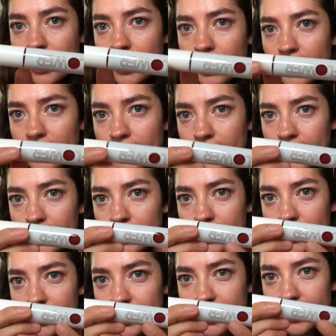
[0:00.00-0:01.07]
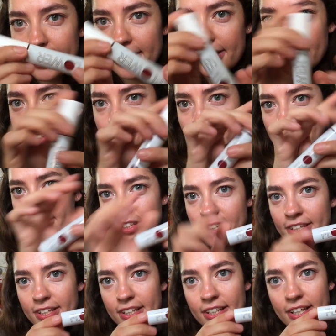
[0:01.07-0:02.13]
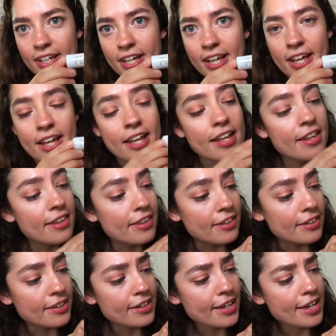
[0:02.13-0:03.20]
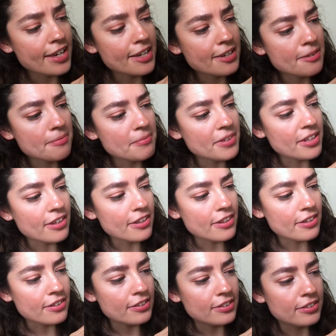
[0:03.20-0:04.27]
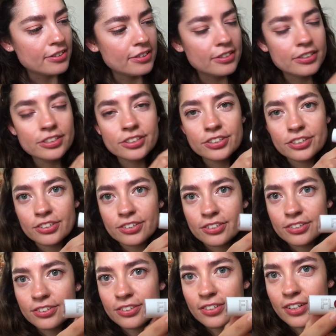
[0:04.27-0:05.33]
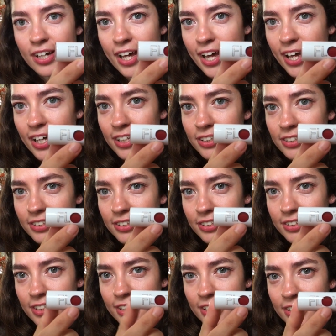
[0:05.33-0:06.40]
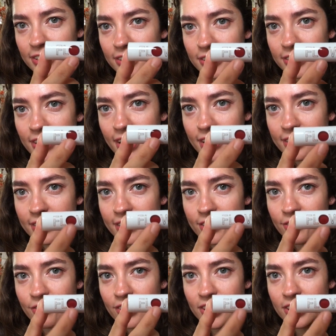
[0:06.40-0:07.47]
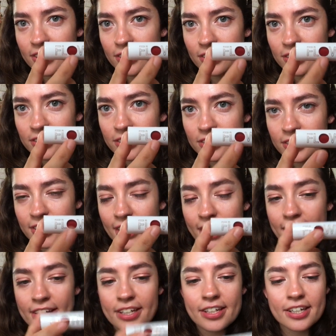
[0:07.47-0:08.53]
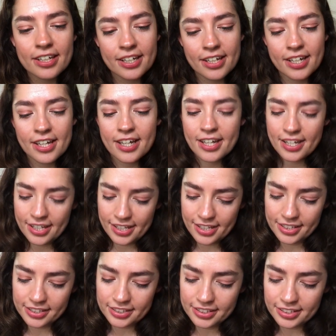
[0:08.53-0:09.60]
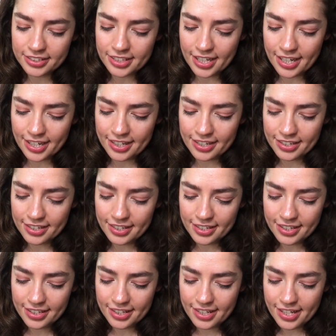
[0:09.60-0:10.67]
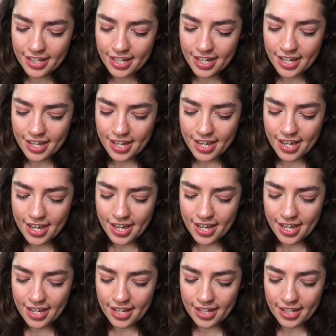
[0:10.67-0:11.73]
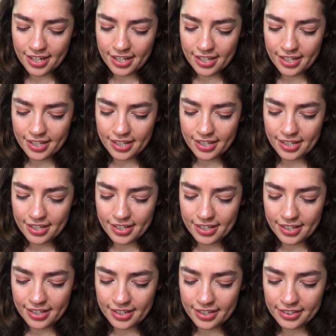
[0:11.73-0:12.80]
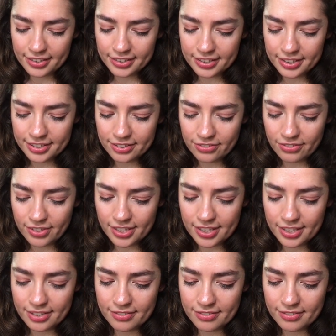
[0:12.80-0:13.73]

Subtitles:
and you could see with the name, the circle has exactly what it looks like inside, and this is what